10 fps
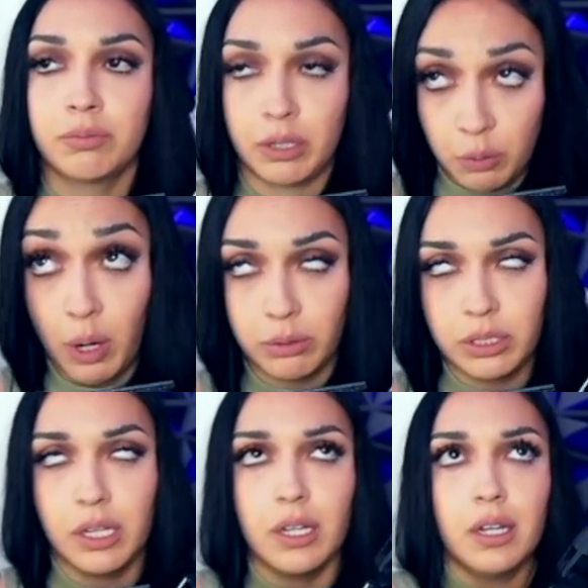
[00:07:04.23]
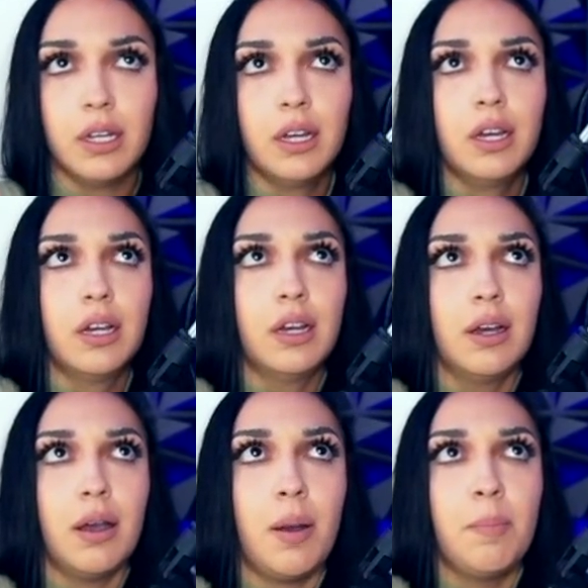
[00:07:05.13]
quote.
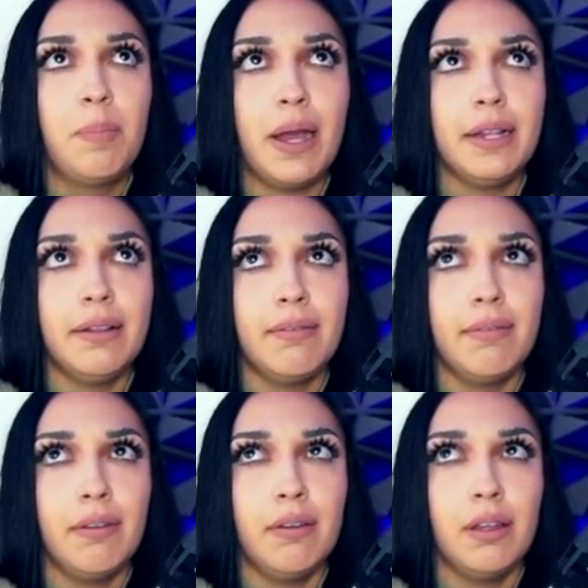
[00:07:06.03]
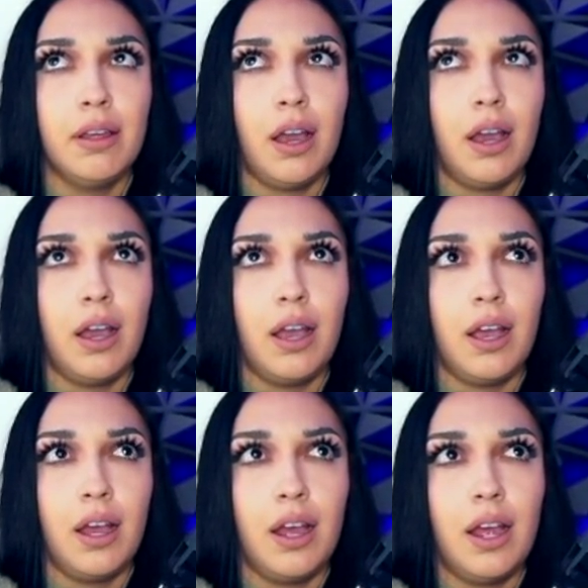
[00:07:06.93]
But
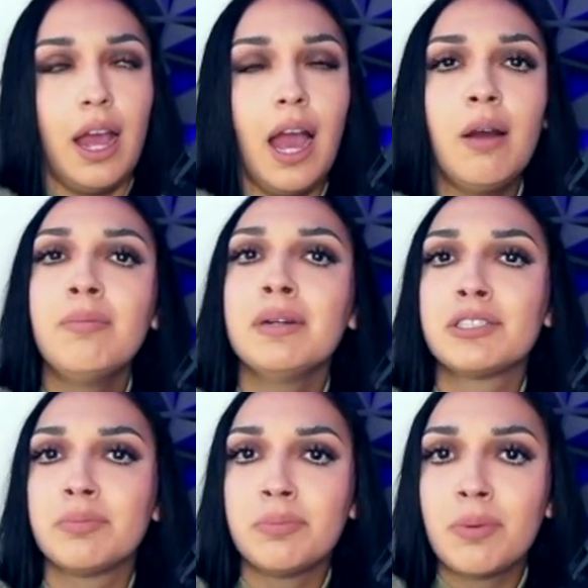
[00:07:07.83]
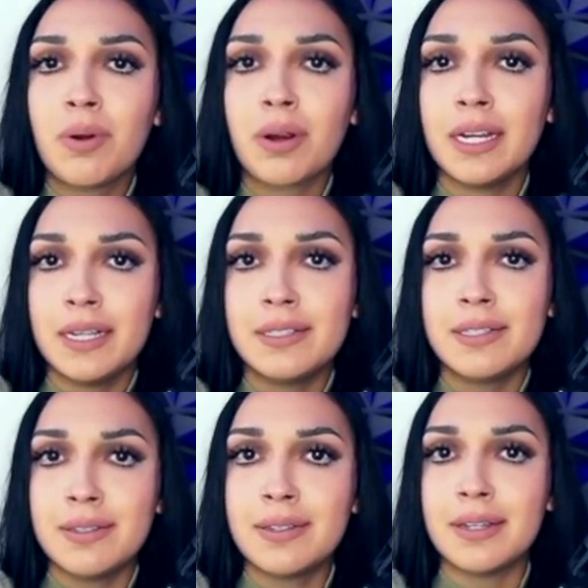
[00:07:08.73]
how much more
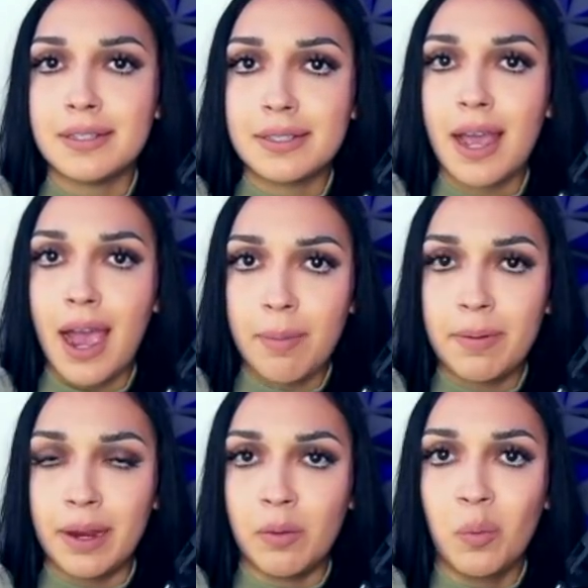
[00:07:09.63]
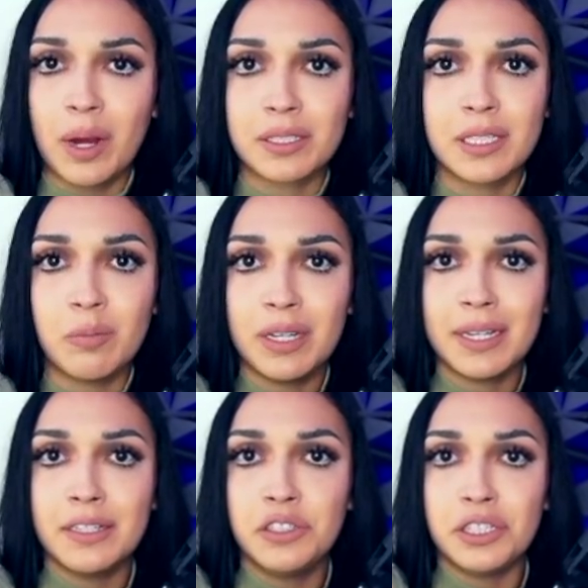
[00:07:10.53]
is this happening where someone
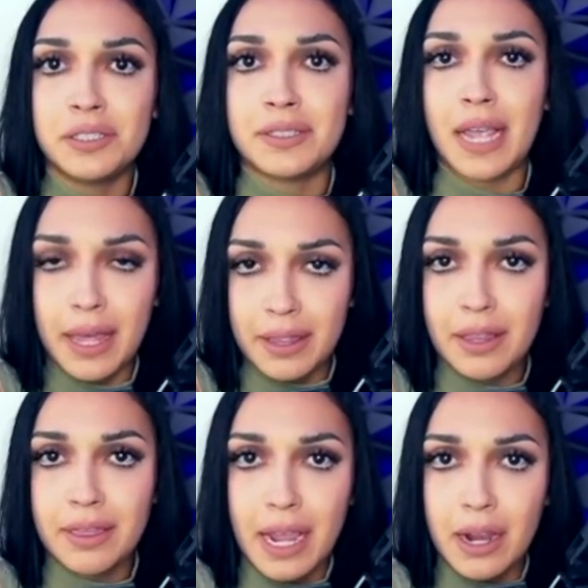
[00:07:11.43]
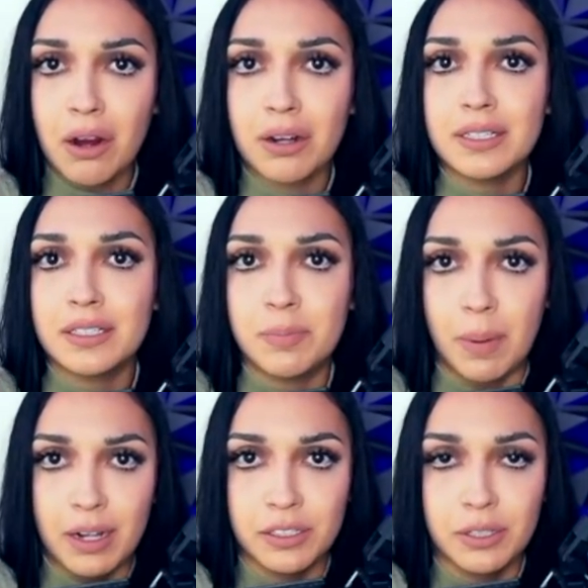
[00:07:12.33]
can just say that they are a
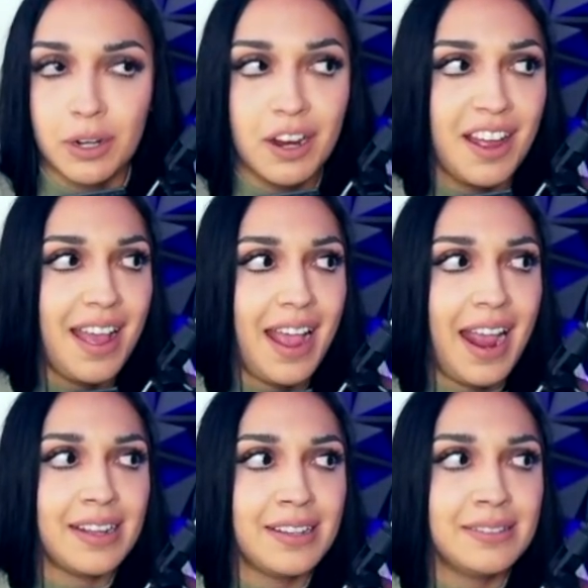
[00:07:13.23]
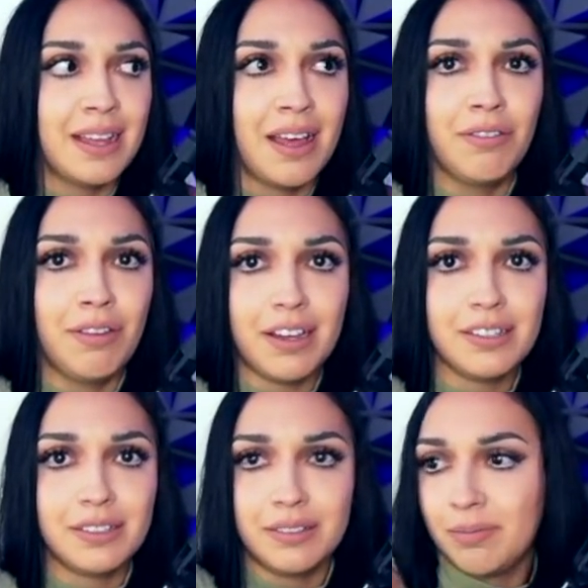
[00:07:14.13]
sponsor and
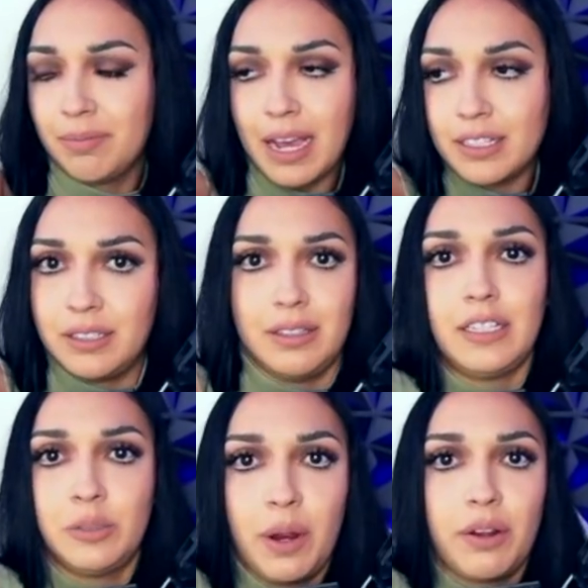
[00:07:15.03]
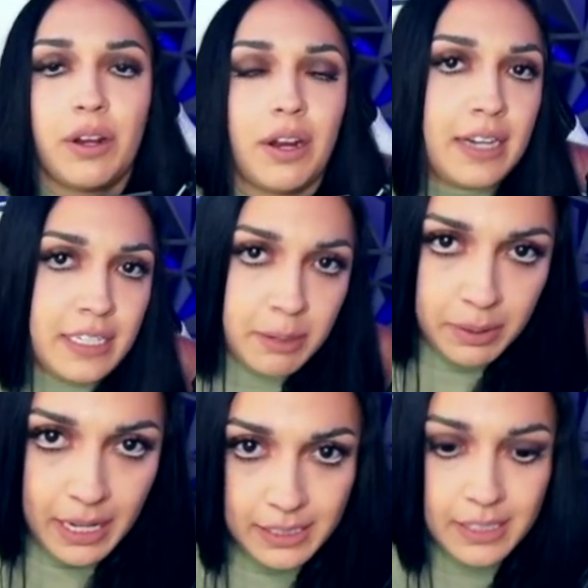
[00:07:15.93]
thus that's where their ending
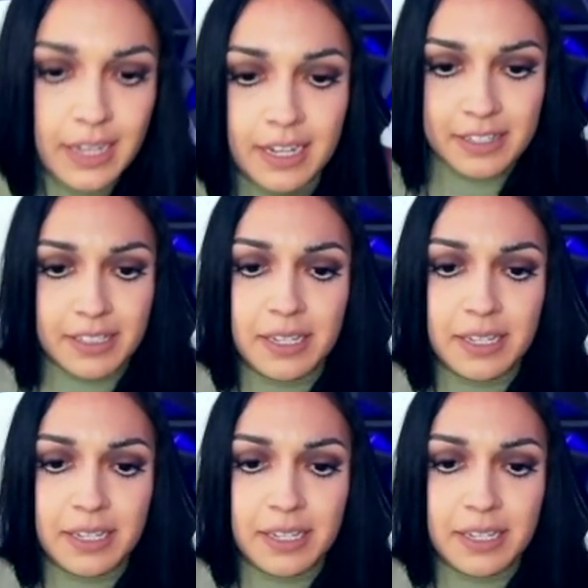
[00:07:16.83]
place is?